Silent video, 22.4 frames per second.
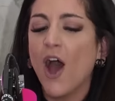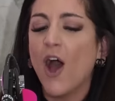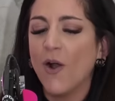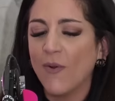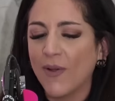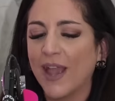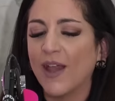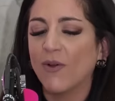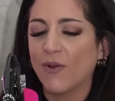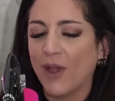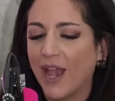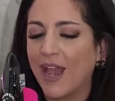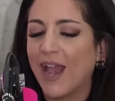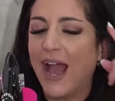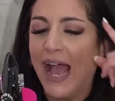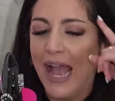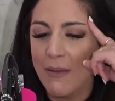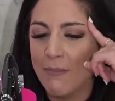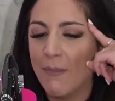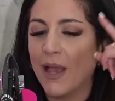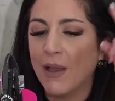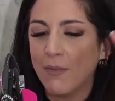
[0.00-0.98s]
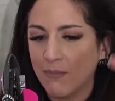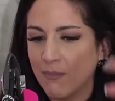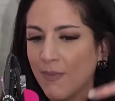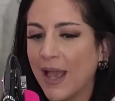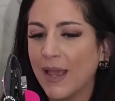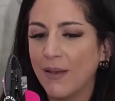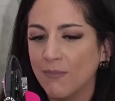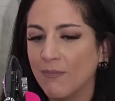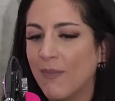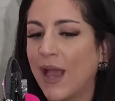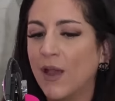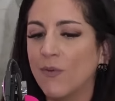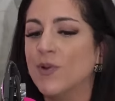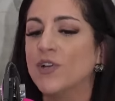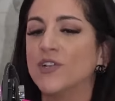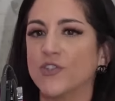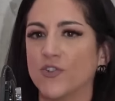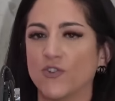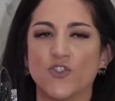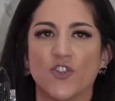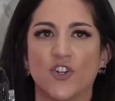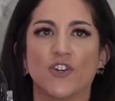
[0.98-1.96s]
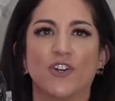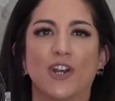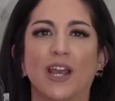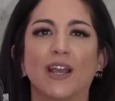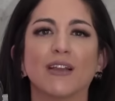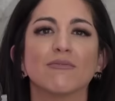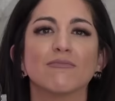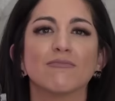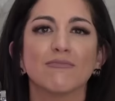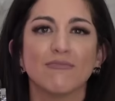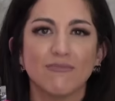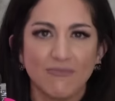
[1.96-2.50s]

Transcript: okay, okay. My wheels are turning.